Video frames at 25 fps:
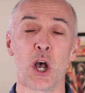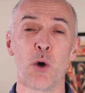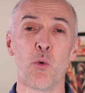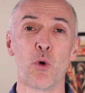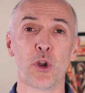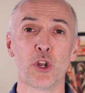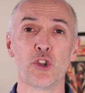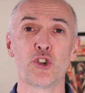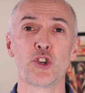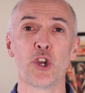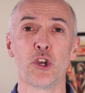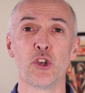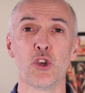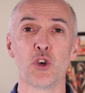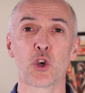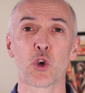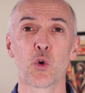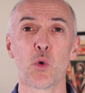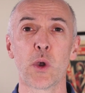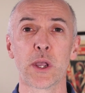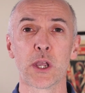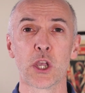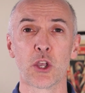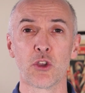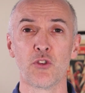I want to show you a
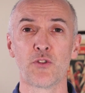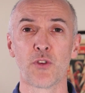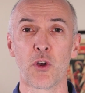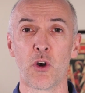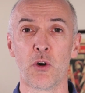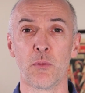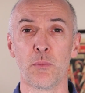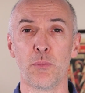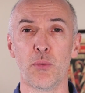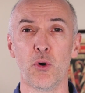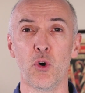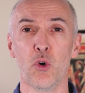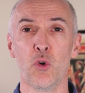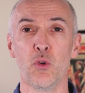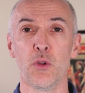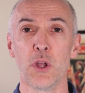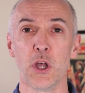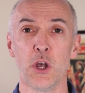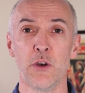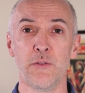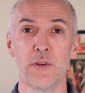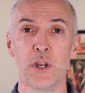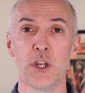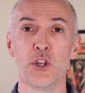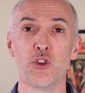quick example
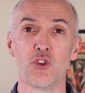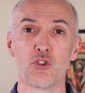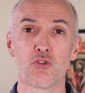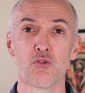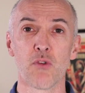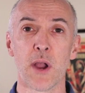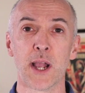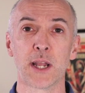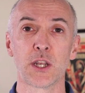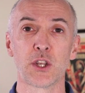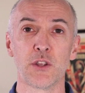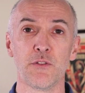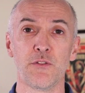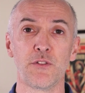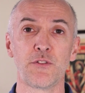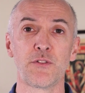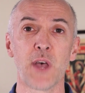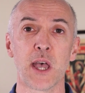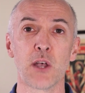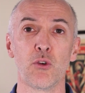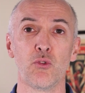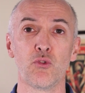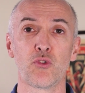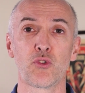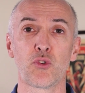of an interactive
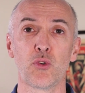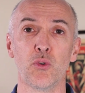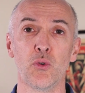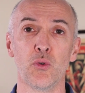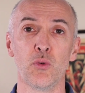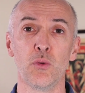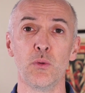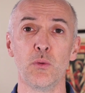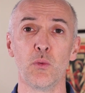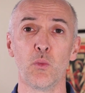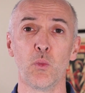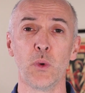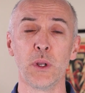sales tool